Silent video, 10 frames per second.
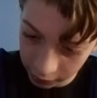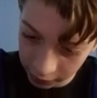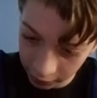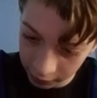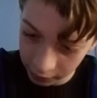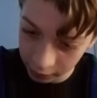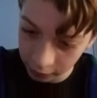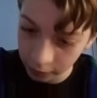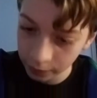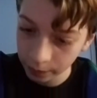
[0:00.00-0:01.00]
It's nice.
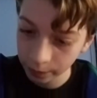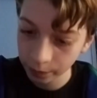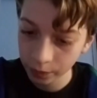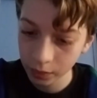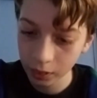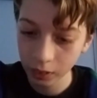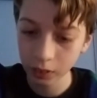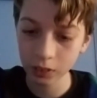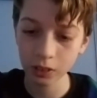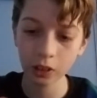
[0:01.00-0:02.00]

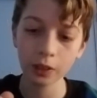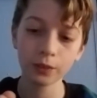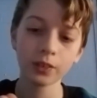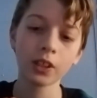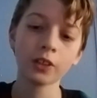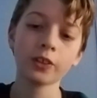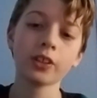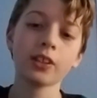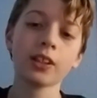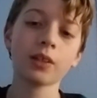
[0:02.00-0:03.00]
So I colored
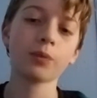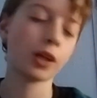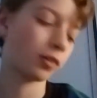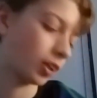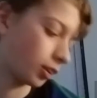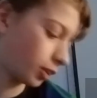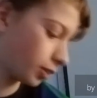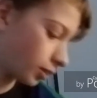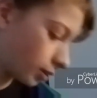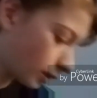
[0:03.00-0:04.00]
it like a brown color.